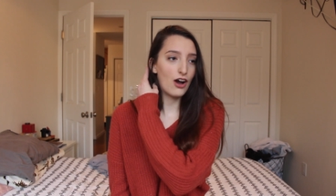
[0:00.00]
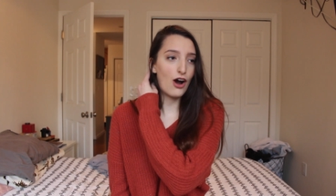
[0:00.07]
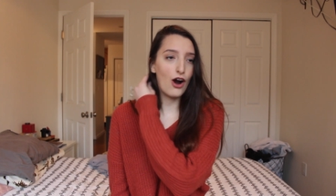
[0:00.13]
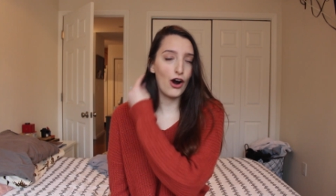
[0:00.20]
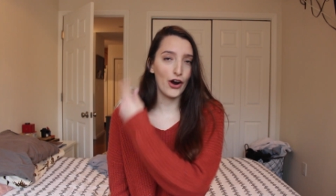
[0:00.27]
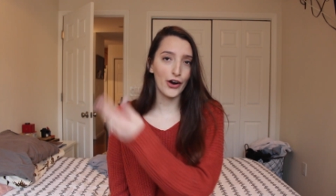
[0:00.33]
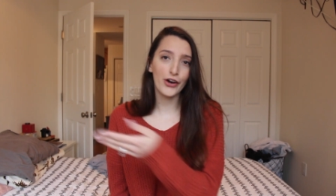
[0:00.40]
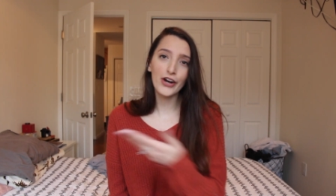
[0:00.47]

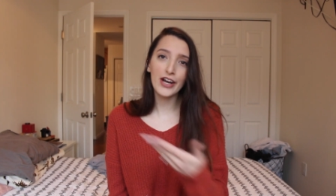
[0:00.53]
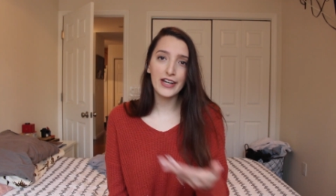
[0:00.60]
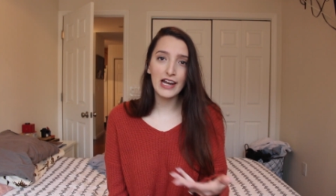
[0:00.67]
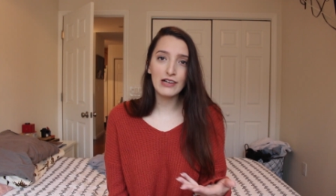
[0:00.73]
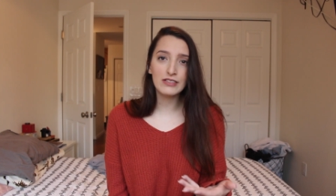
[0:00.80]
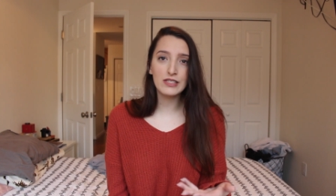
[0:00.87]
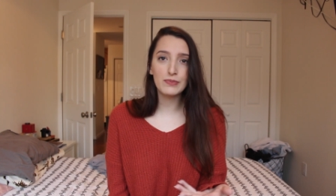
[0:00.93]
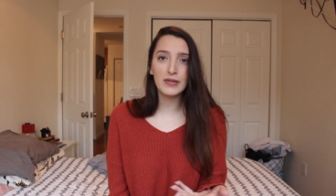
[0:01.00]
our
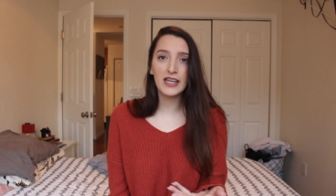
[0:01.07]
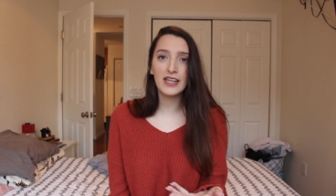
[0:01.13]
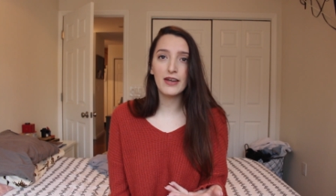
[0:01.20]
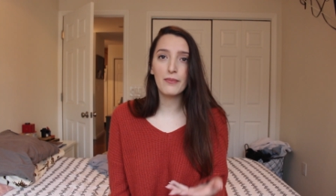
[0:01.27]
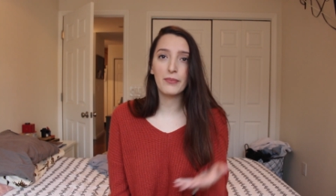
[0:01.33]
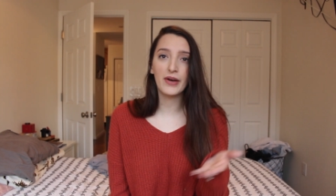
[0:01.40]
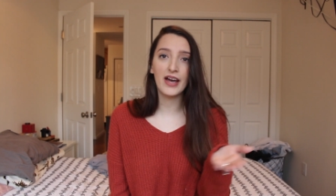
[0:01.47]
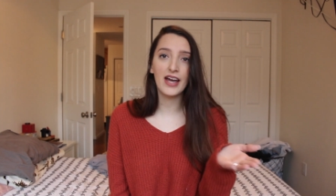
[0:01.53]

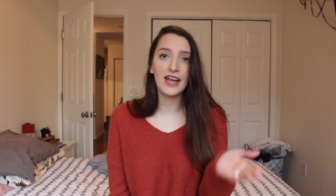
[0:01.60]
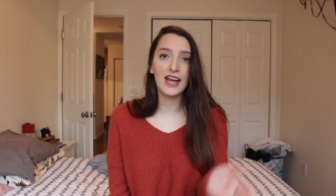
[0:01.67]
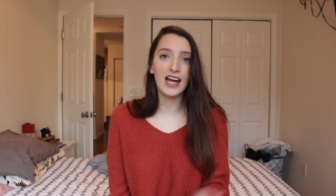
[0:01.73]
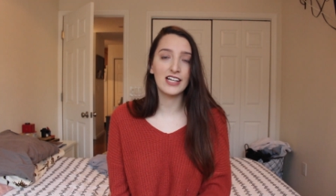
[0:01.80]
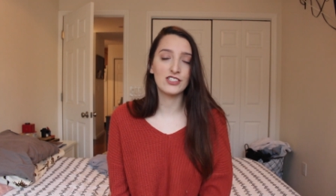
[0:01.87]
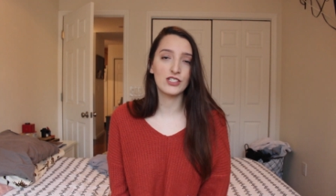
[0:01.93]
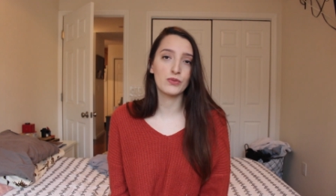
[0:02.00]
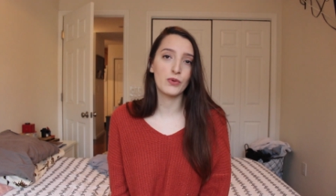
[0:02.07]
announcement, but
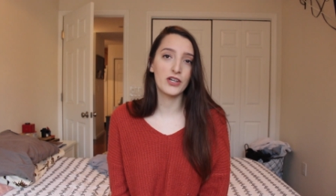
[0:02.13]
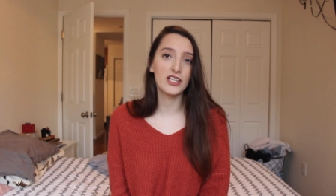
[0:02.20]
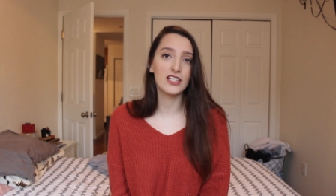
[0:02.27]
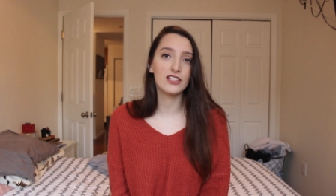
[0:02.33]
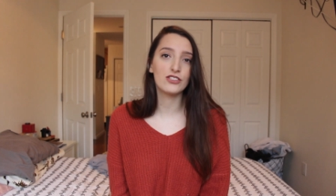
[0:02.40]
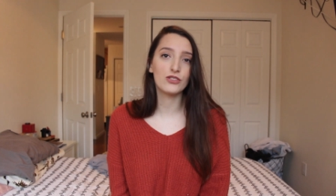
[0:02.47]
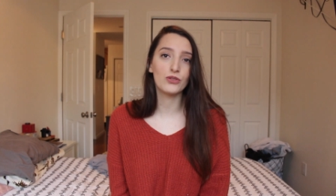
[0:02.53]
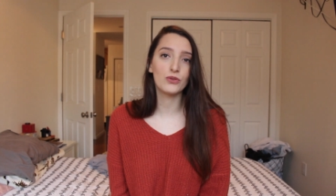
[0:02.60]
I just
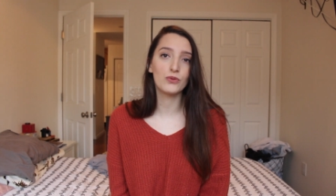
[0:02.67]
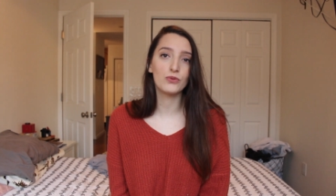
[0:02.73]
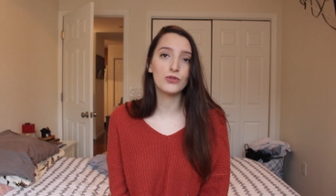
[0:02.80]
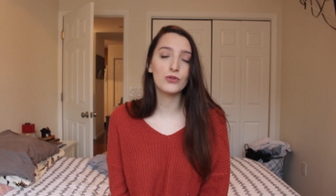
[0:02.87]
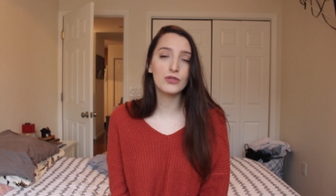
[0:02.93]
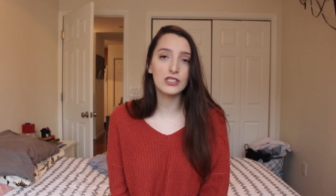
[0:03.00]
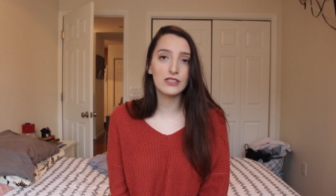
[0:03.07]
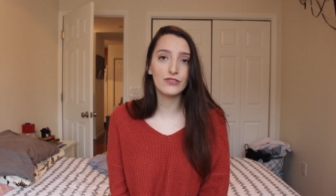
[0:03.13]
wanted to
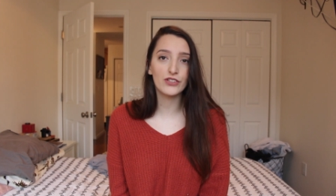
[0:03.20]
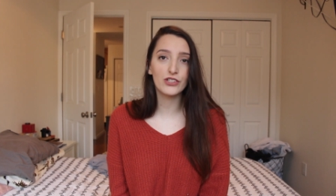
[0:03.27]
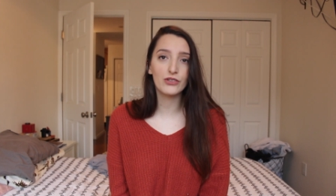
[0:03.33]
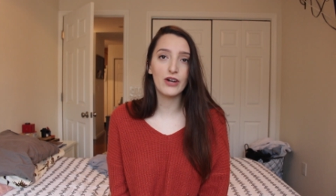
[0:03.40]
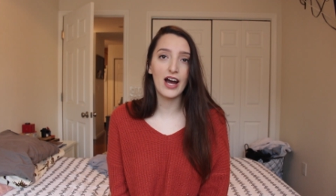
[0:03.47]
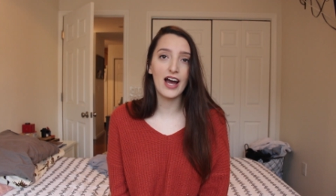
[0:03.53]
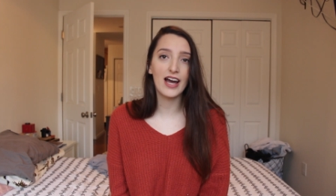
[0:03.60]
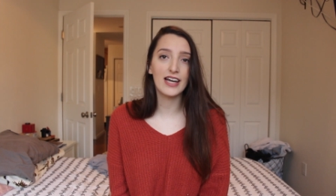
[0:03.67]
do this for you
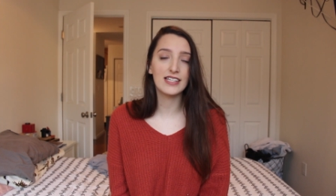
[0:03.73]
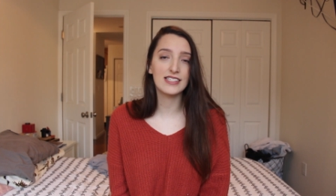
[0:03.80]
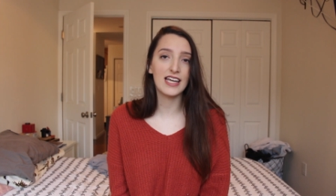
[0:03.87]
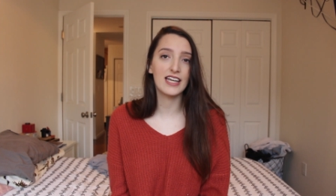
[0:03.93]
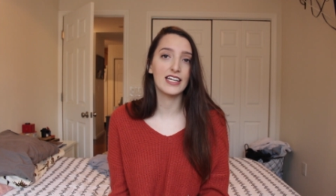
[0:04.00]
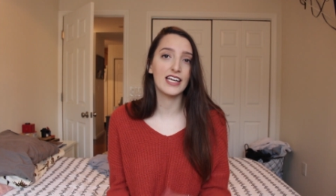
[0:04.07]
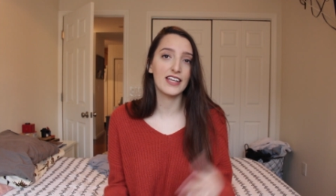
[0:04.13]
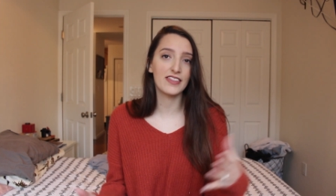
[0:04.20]
guys
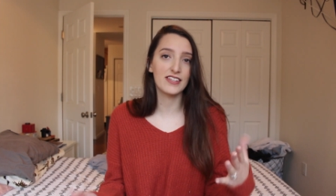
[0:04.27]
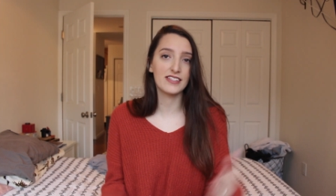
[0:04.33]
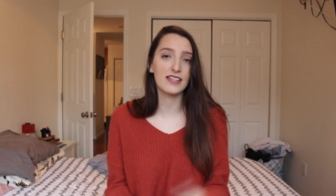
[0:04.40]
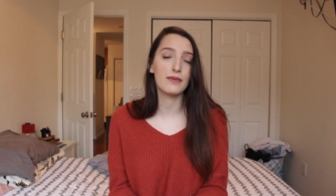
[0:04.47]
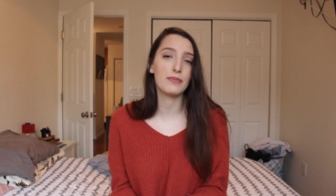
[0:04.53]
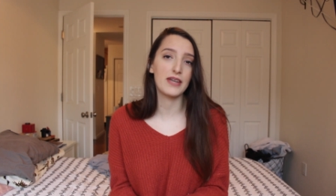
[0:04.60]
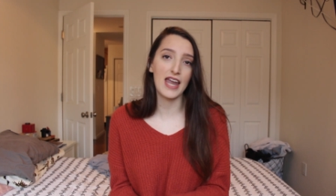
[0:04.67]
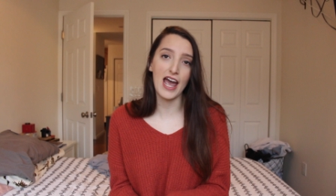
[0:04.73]
and get this
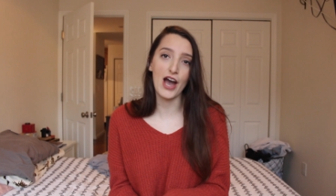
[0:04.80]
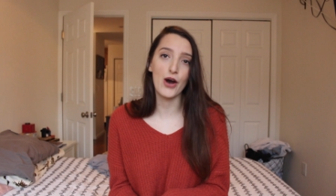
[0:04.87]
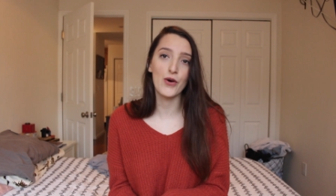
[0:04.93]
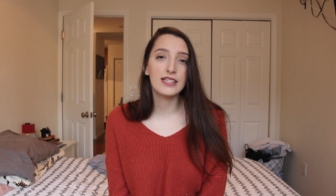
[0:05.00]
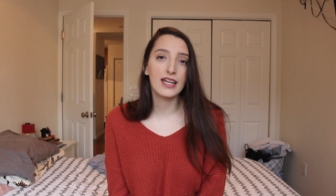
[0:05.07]
up now.